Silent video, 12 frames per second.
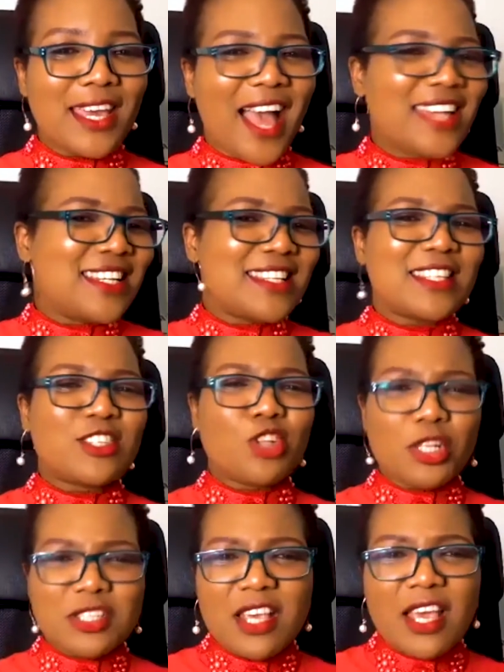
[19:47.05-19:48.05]
Adders is
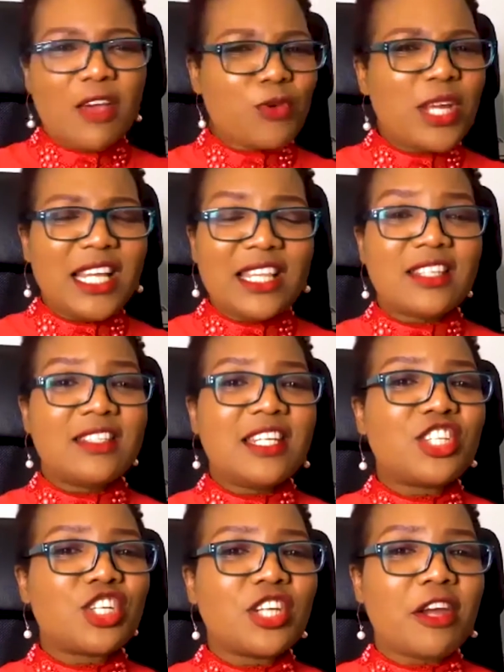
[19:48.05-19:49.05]
not really in the
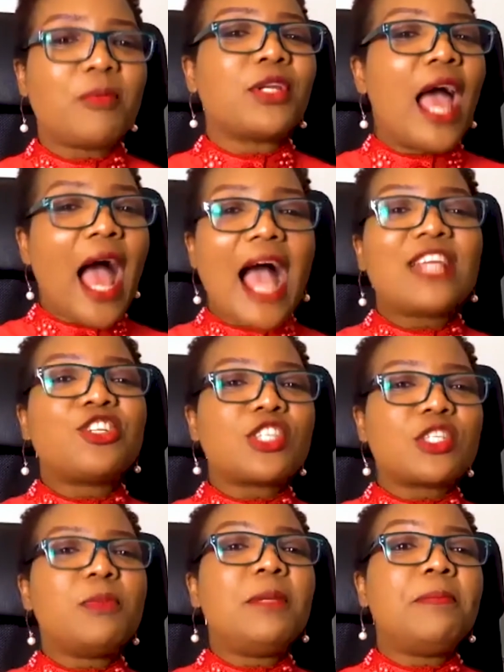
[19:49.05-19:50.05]
dictionary, but I just
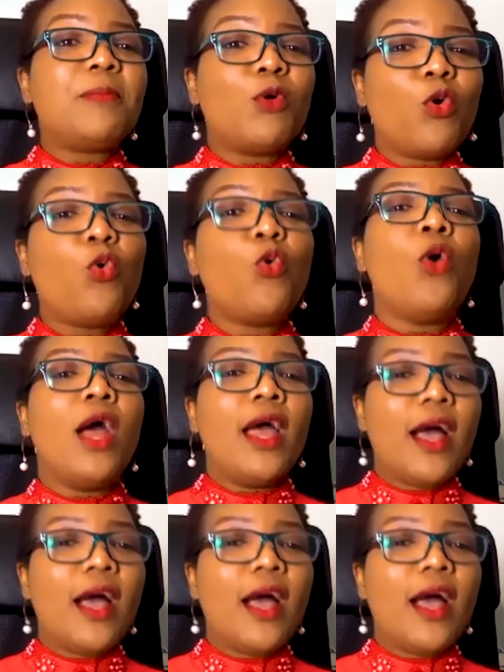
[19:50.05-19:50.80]
mean people who